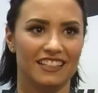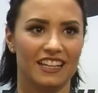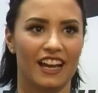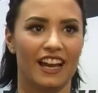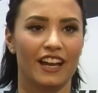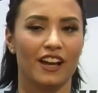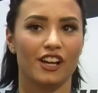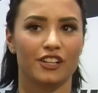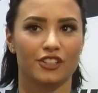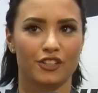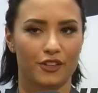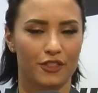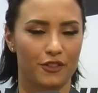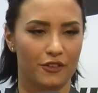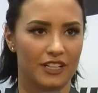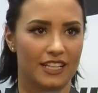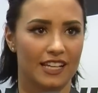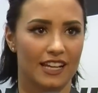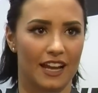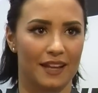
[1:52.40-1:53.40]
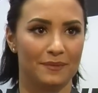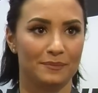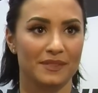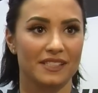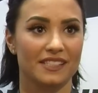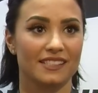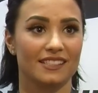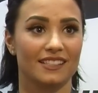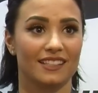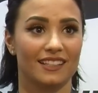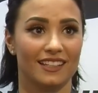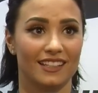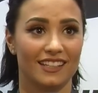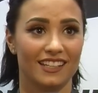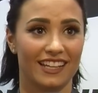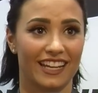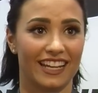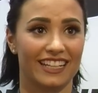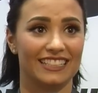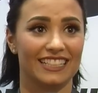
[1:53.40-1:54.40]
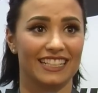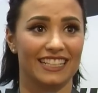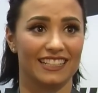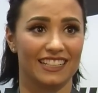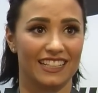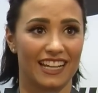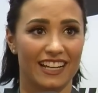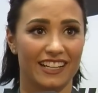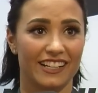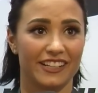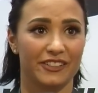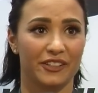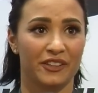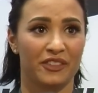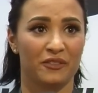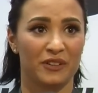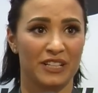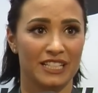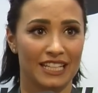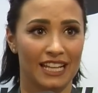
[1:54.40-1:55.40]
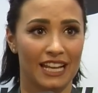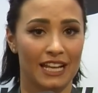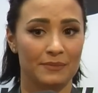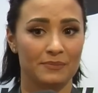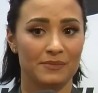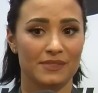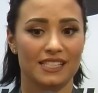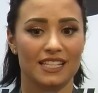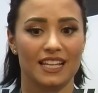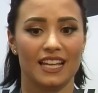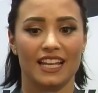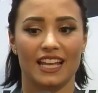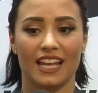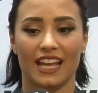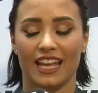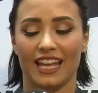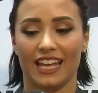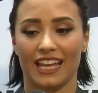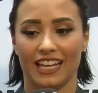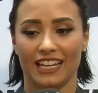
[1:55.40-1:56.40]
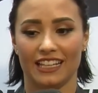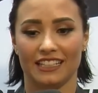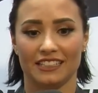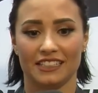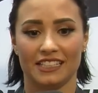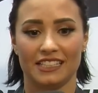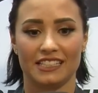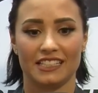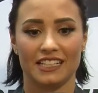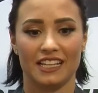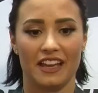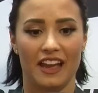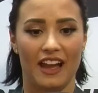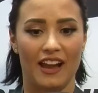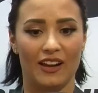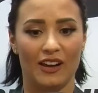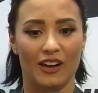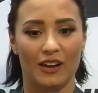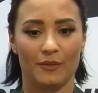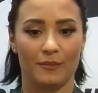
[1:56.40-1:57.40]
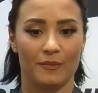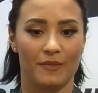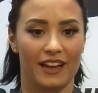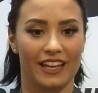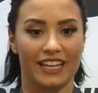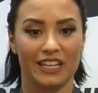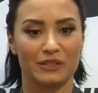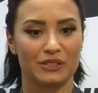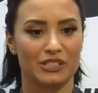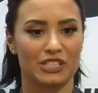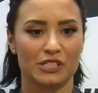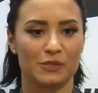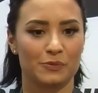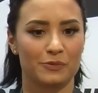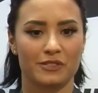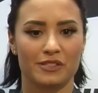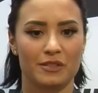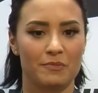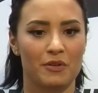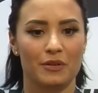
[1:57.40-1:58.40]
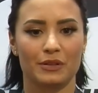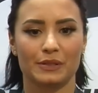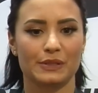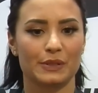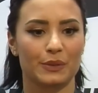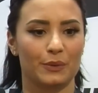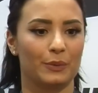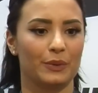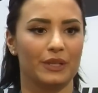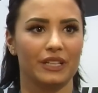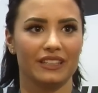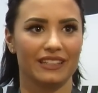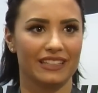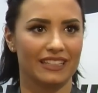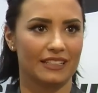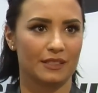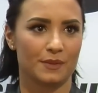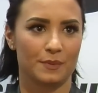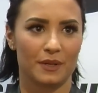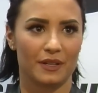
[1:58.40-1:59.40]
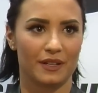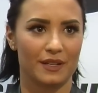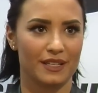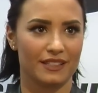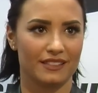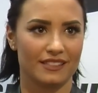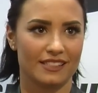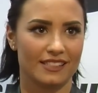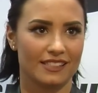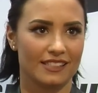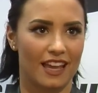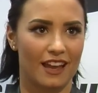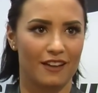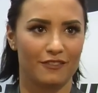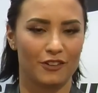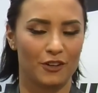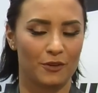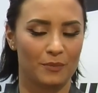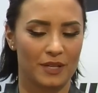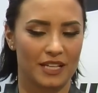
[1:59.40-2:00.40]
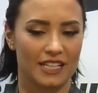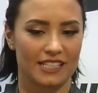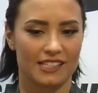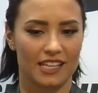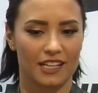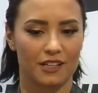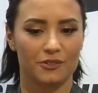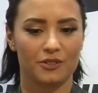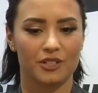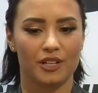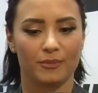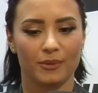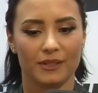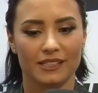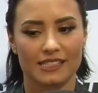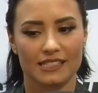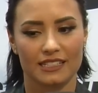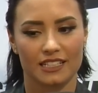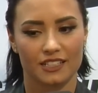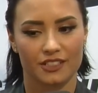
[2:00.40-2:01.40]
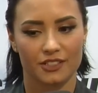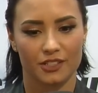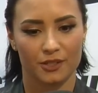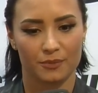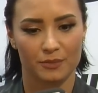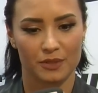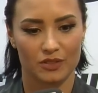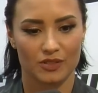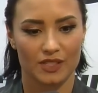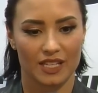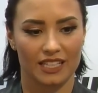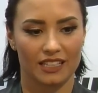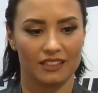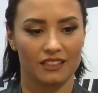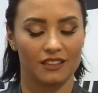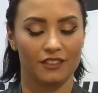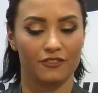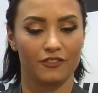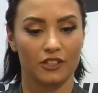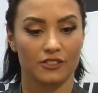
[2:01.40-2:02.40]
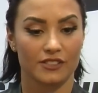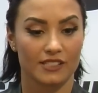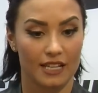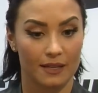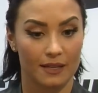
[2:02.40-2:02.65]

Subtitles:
I hugged her 3 times. I did. I hugged her 3 times, and it just was the most surreal experience ever because I grew up listening to her music, and then the first time